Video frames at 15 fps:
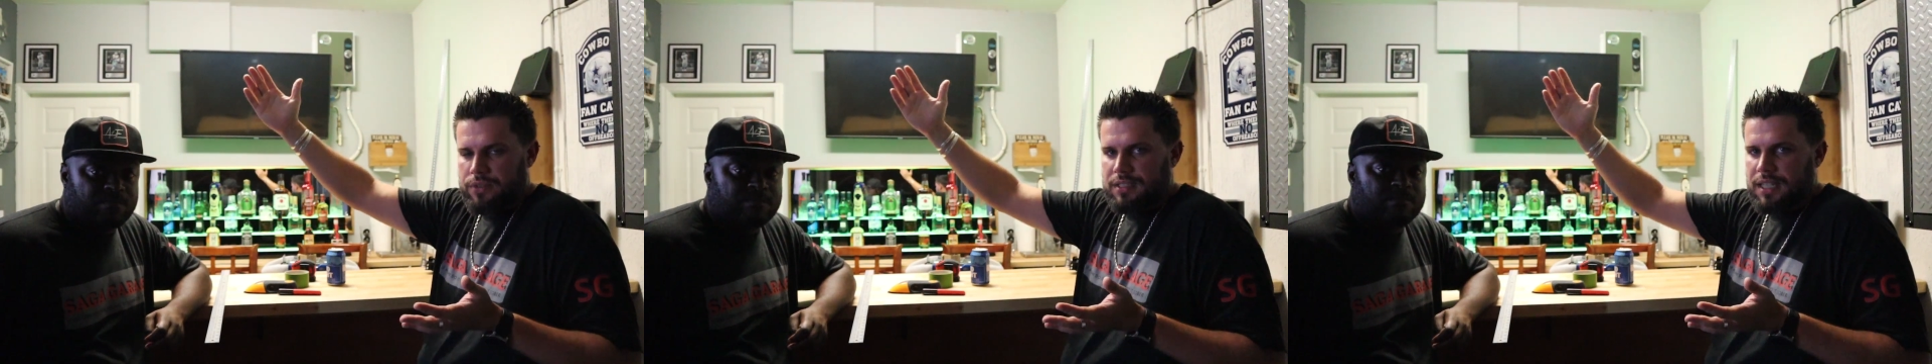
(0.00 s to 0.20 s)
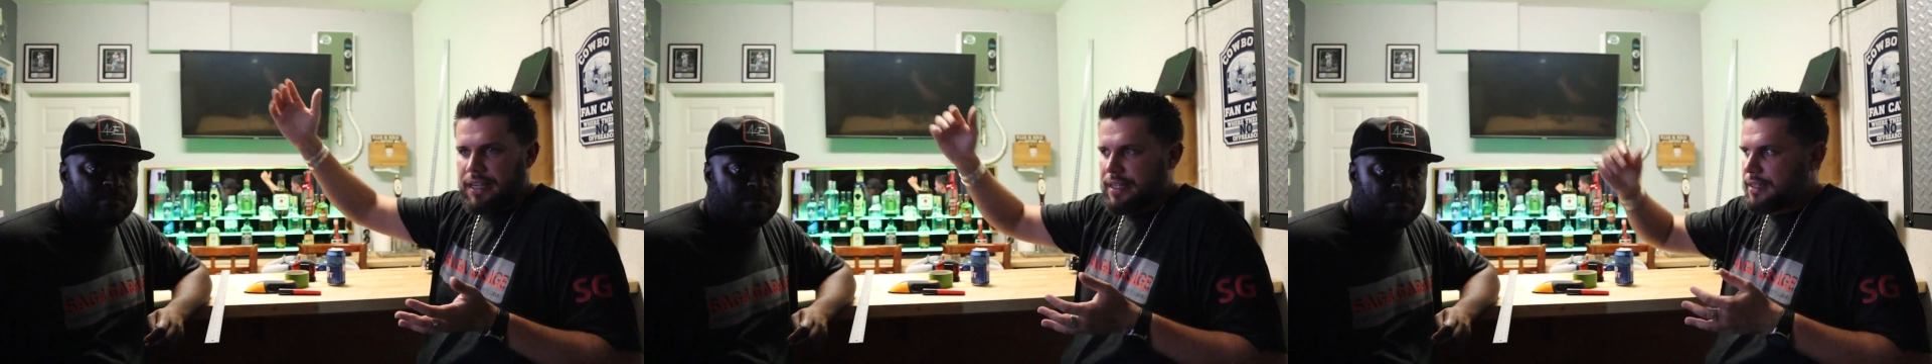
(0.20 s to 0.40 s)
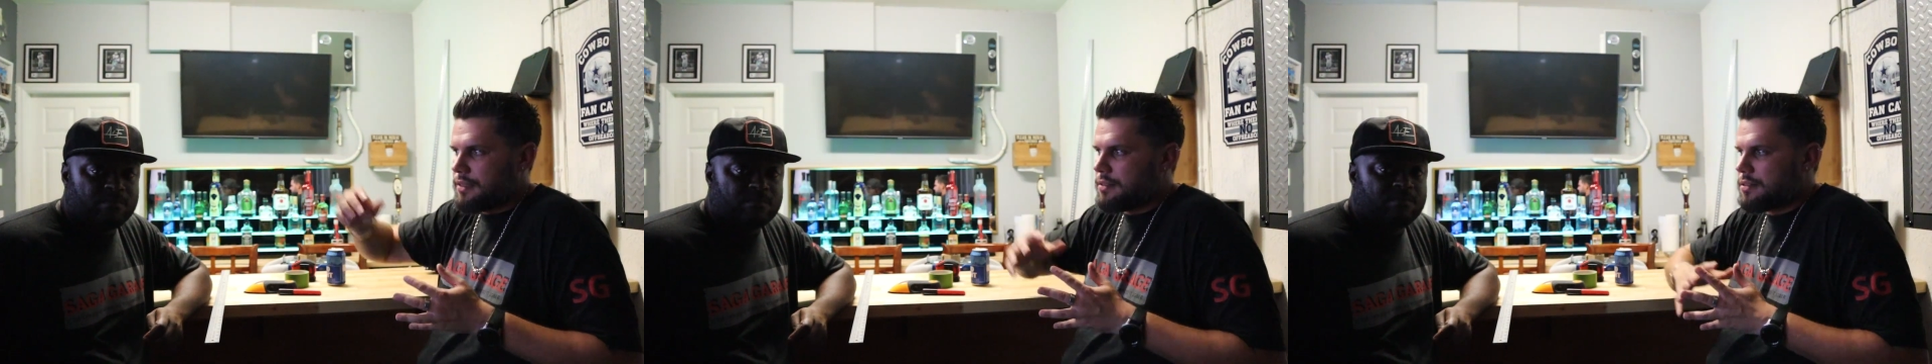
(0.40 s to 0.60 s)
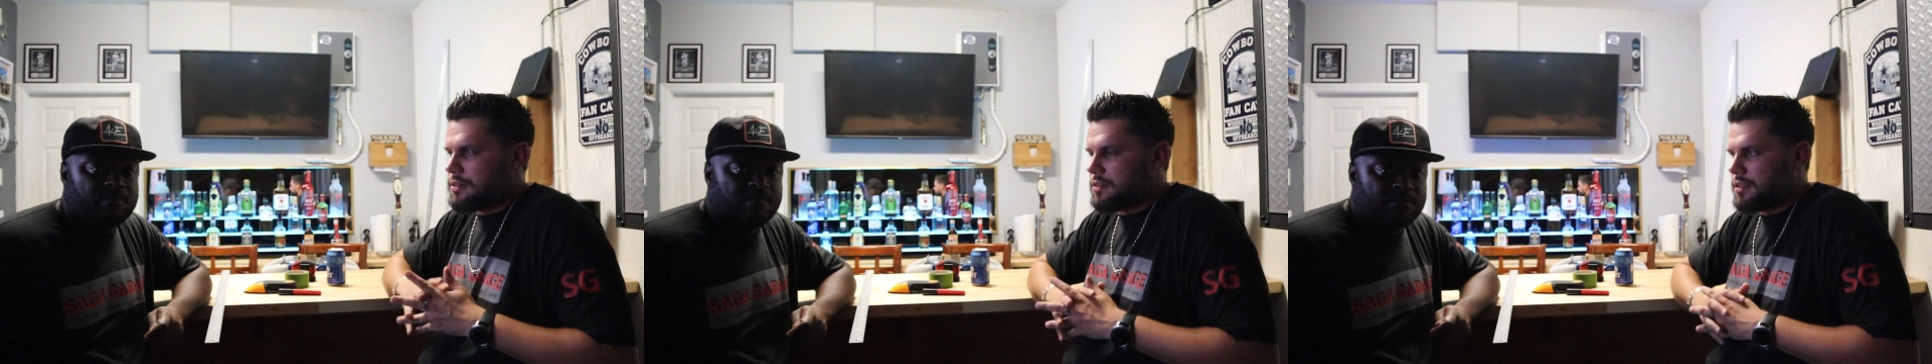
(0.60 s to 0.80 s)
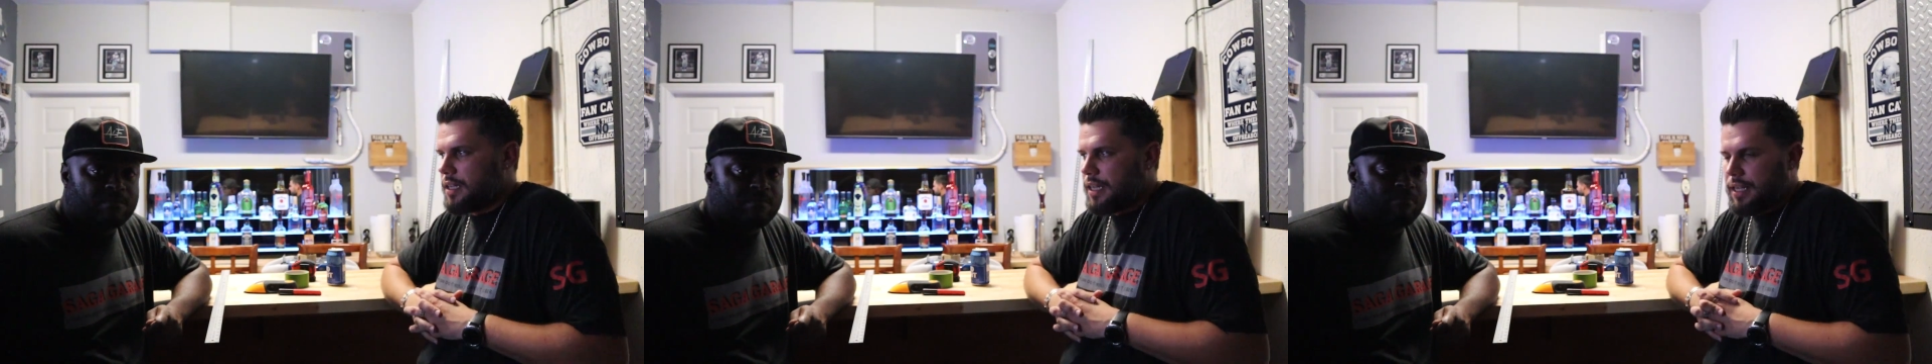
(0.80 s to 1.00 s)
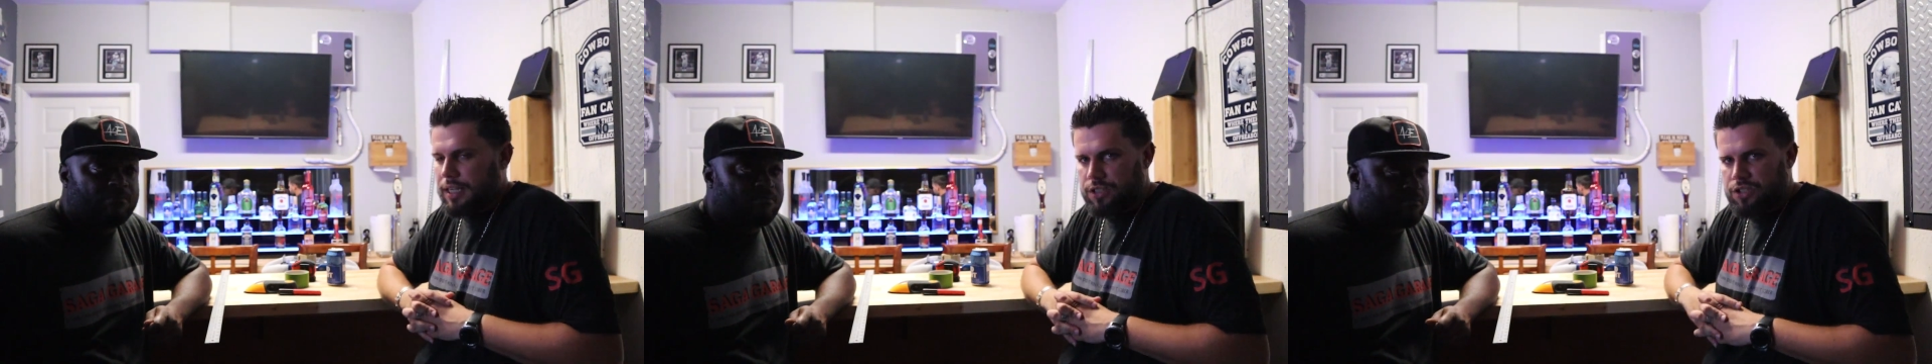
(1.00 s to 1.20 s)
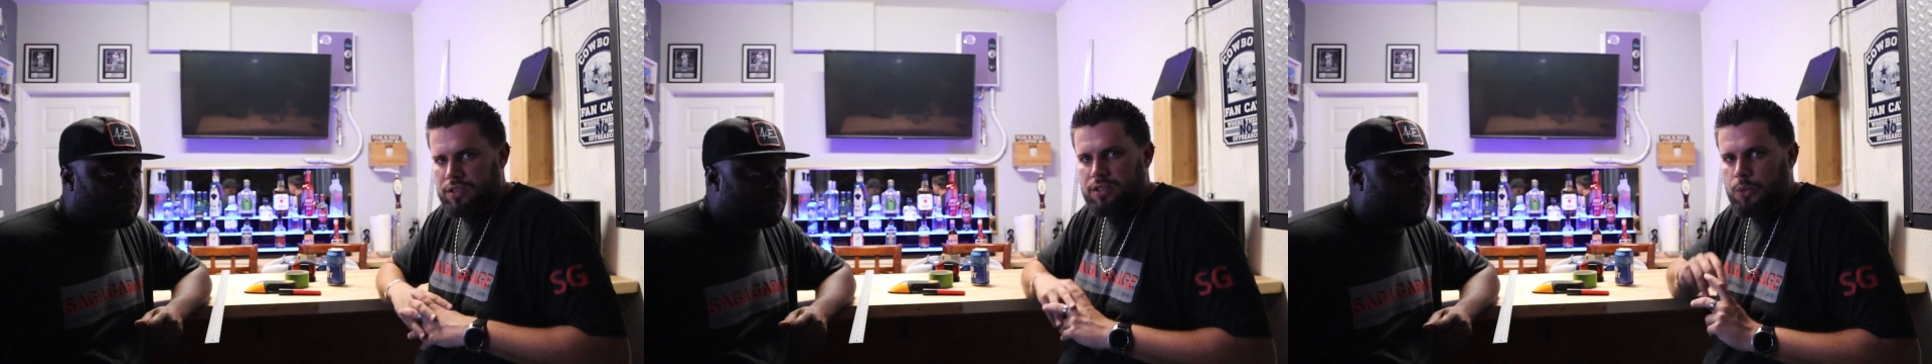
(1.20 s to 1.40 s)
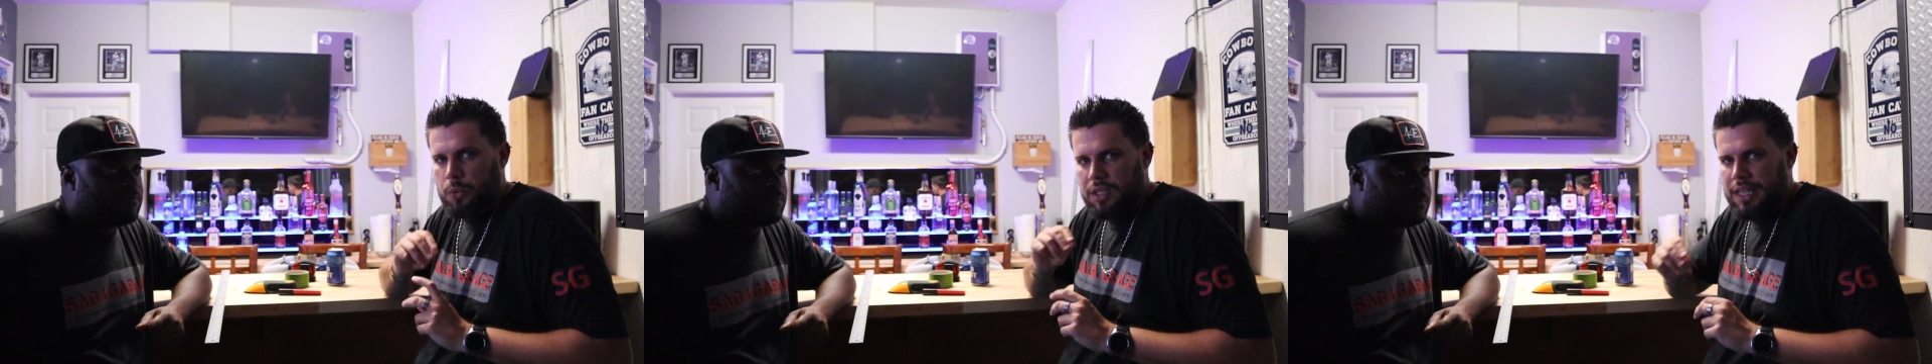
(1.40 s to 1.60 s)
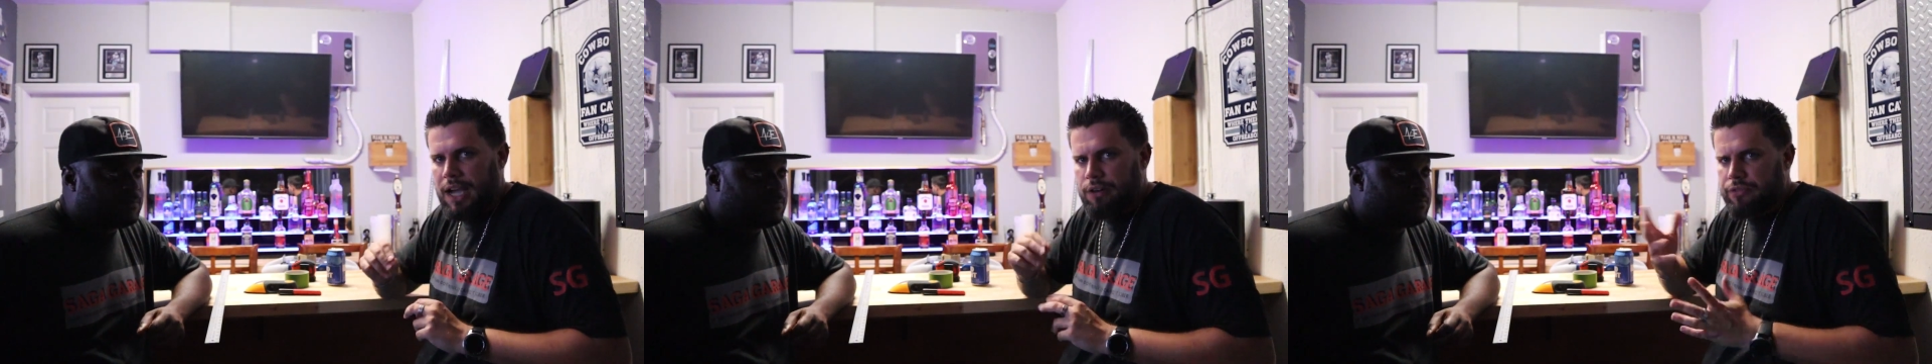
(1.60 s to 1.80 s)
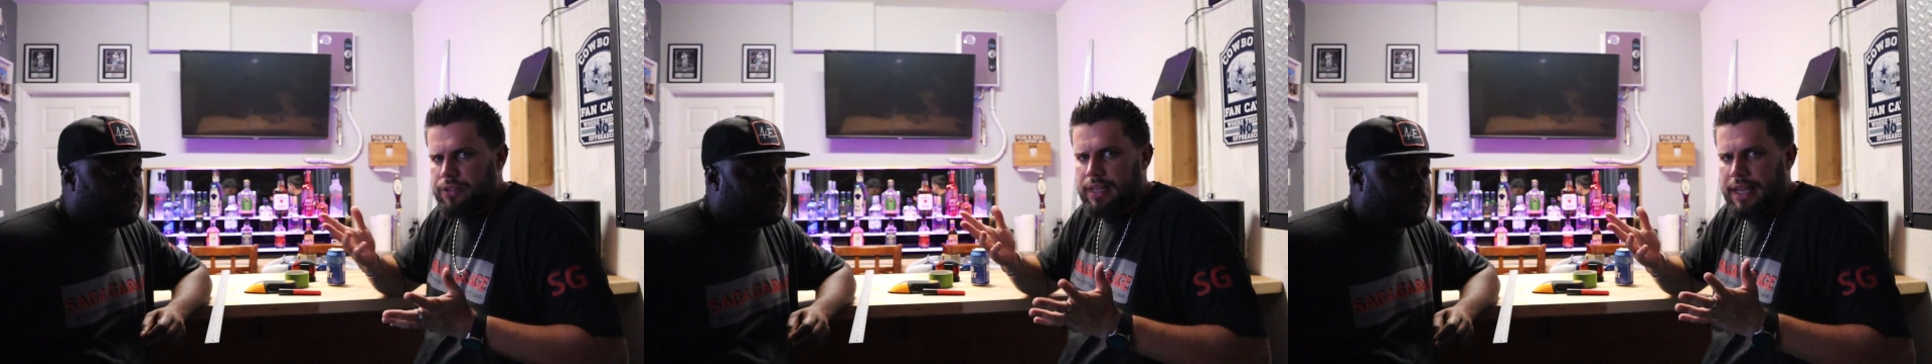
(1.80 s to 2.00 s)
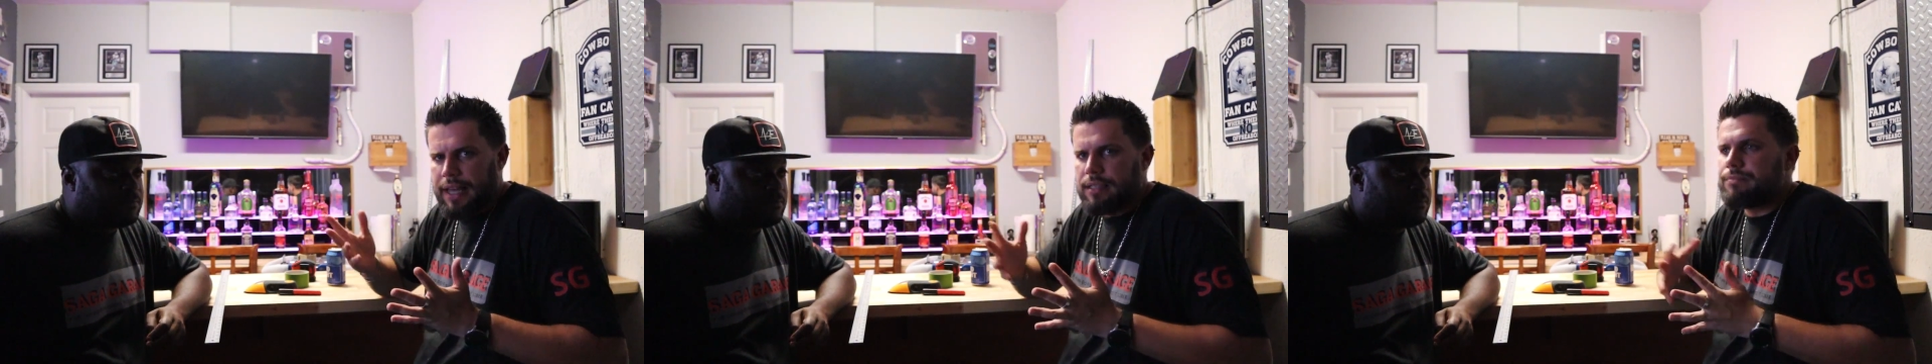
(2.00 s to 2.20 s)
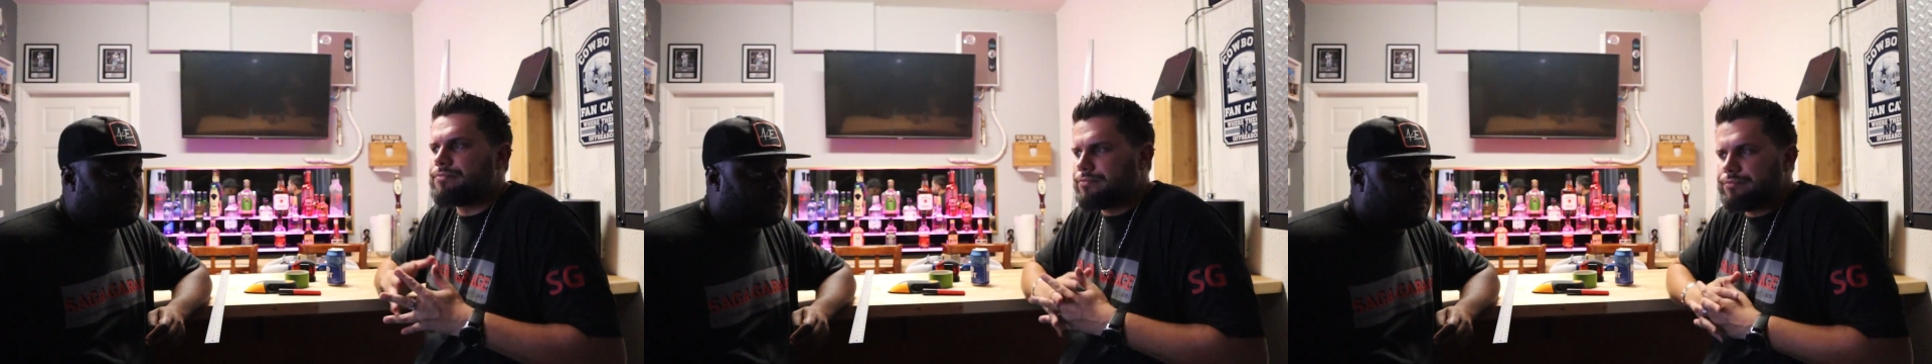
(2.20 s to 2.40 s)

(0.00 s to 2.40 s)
sides just to allow for that.